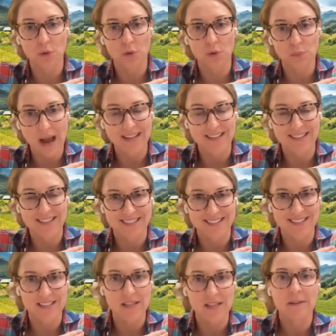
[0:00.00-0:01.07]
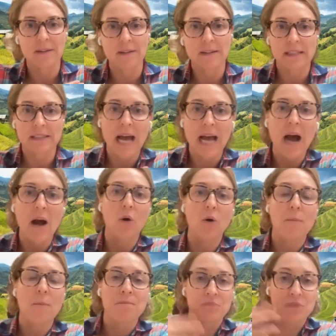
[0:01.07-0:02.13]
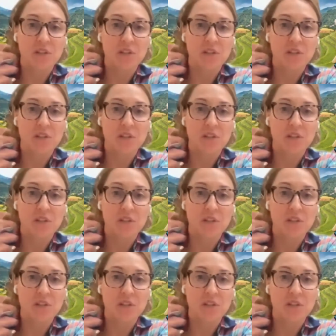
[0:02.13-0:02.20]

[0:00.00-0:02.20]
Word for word: older practices now